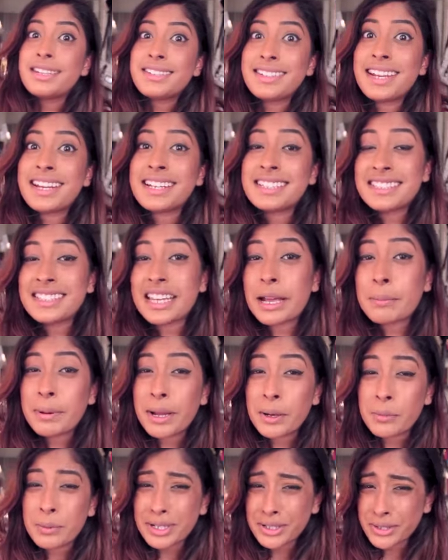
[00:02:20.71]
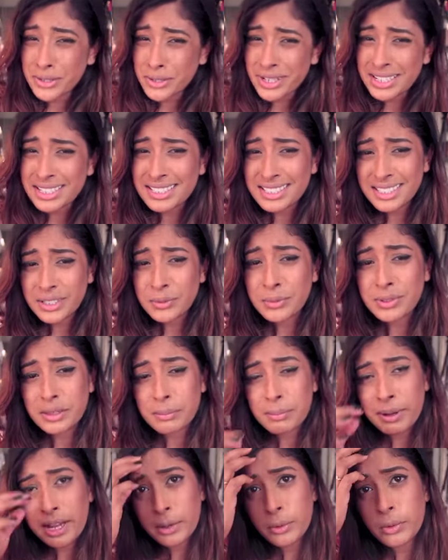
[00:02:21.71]
Next up, I went crazy with the
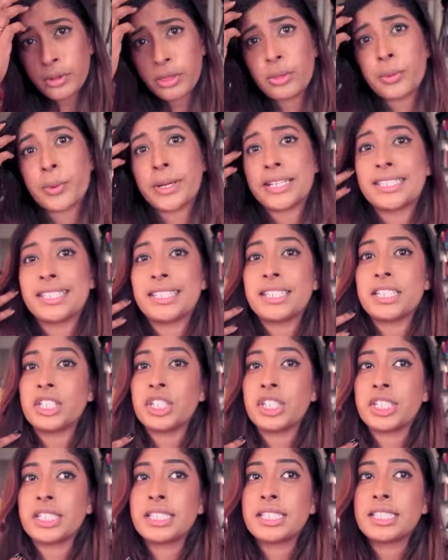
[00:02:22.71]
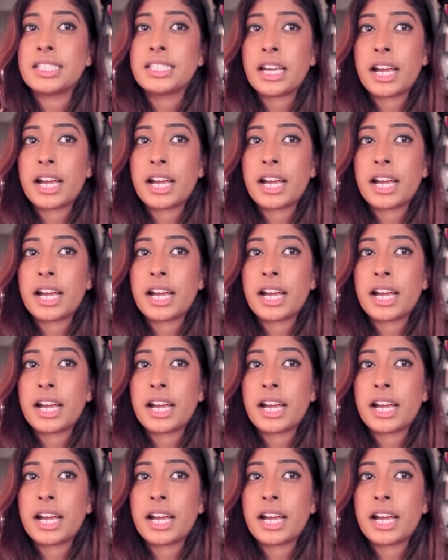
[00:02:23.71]
Penguin Threads editions.